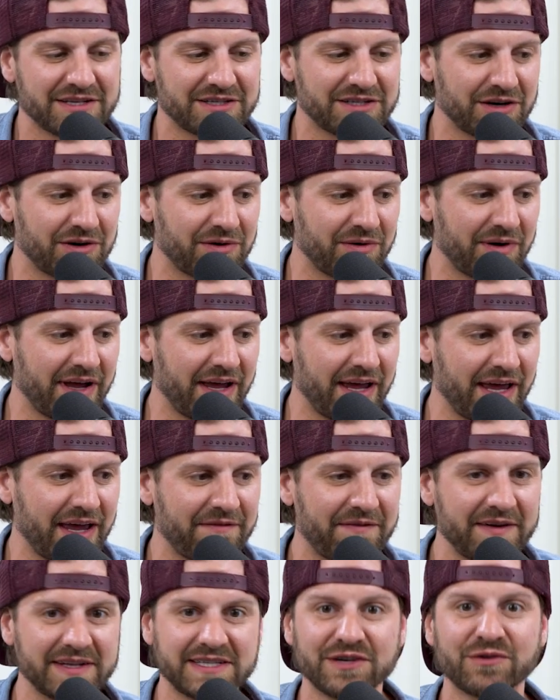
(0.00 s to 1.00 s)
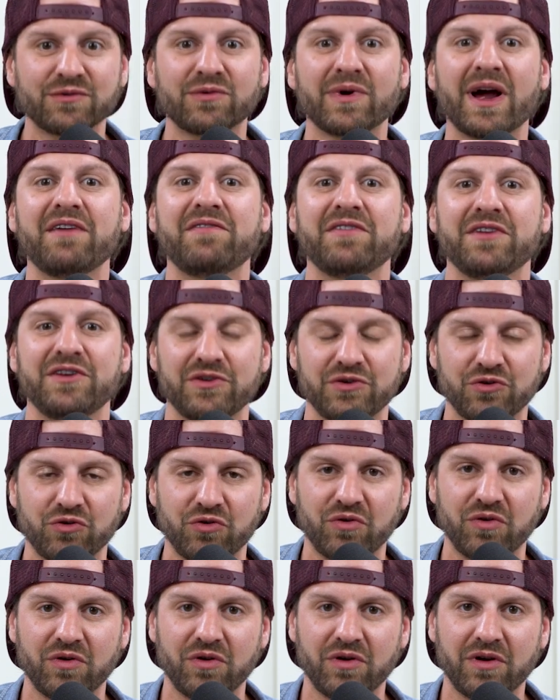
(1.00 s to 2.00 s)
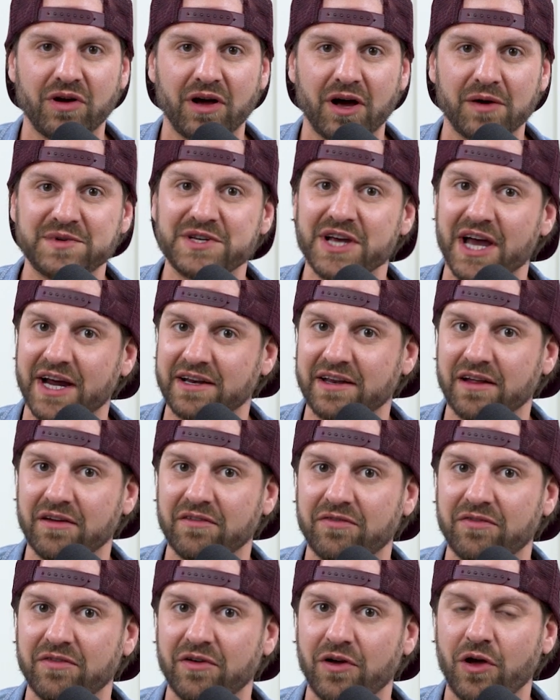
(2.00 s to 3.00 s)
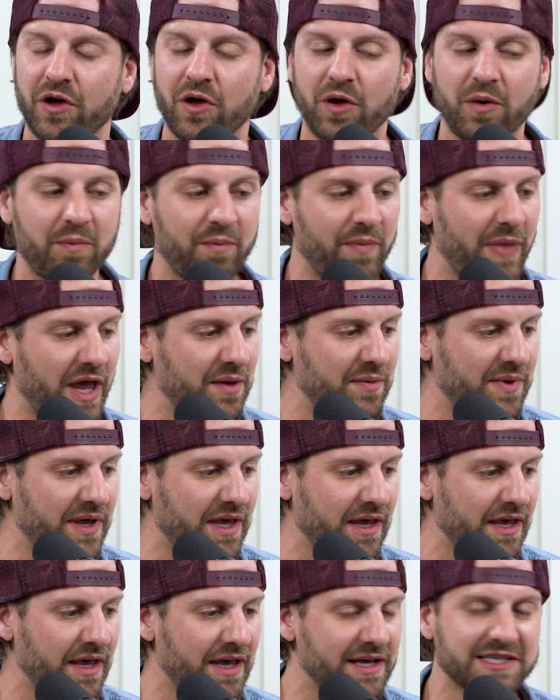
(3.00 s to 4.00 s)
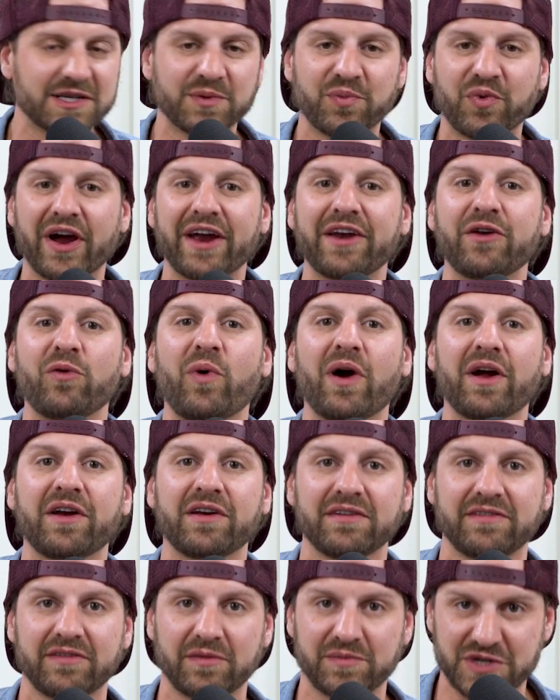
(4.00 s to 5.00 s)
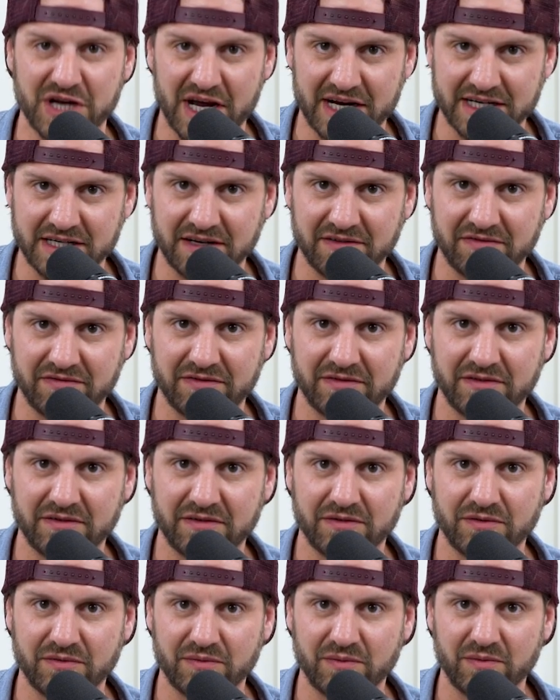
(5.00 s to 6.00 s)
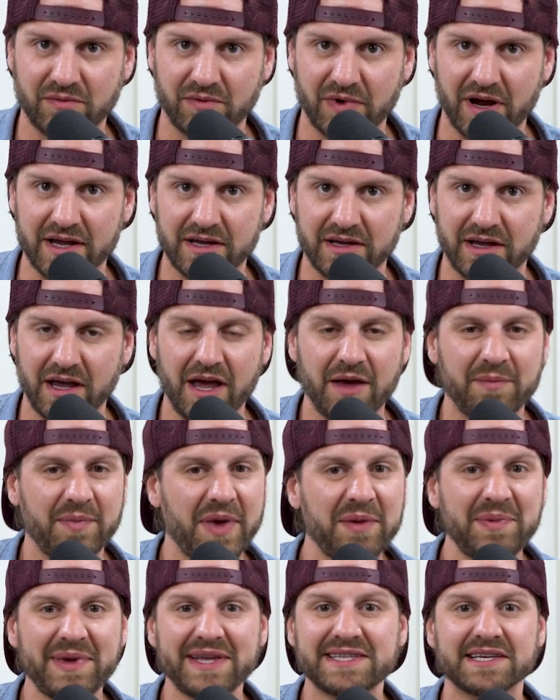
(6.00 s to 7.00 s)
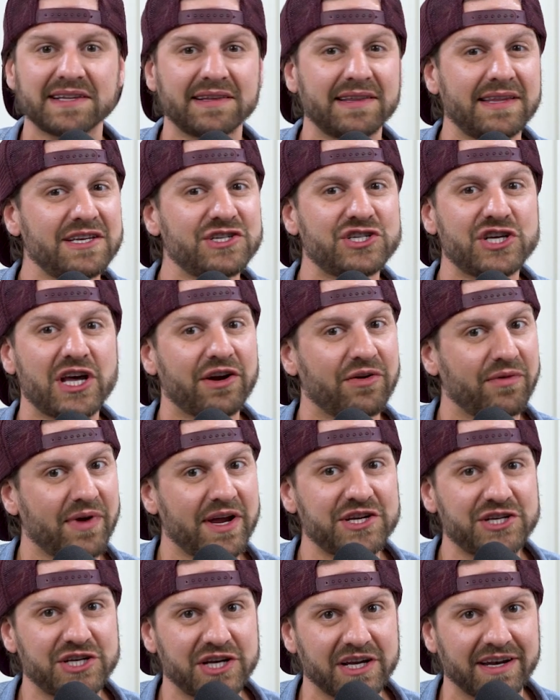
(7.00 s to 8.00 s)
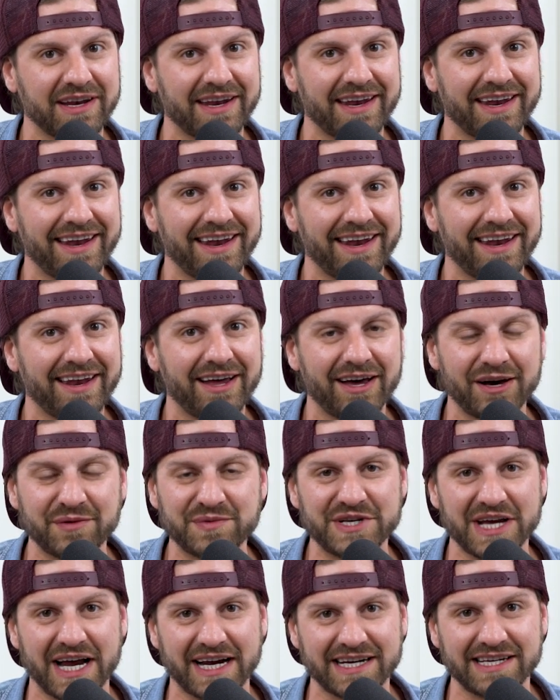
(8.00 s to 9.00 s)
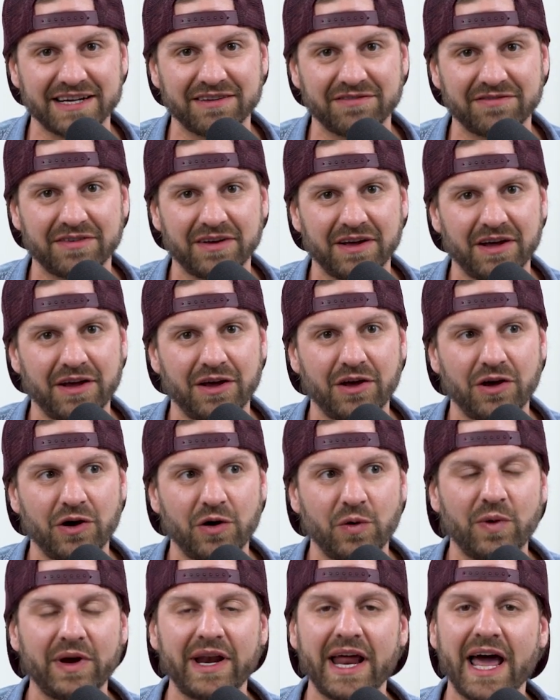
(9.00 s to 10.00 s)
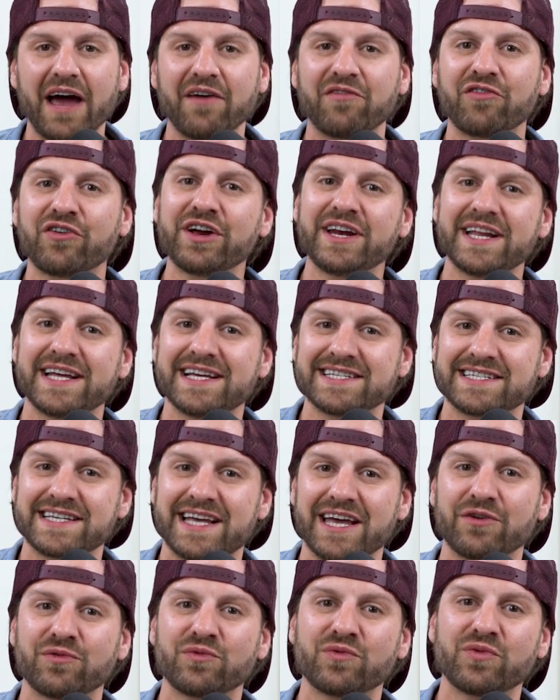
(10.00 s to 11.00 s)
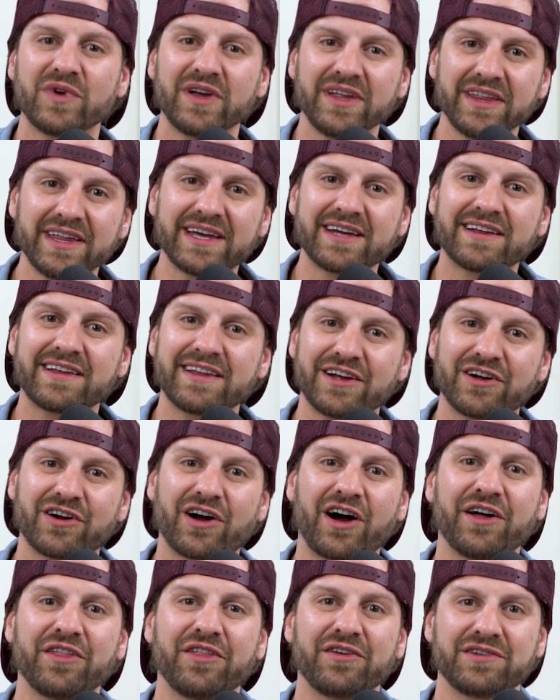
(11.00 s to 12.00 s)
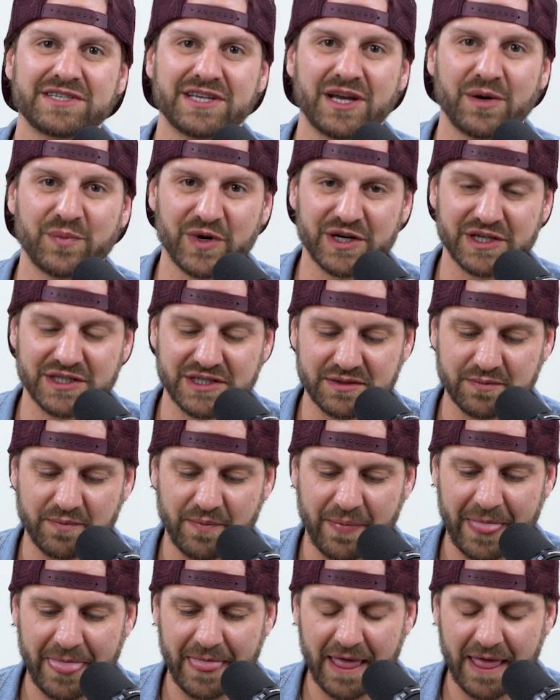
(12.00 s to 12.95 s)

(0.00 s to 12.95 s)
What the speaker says: So if it's a revenue objective, maybe it's a brand awareness objective, right? Maybe it's a lead generation objective. Whatever it is, get really clear on those numbers.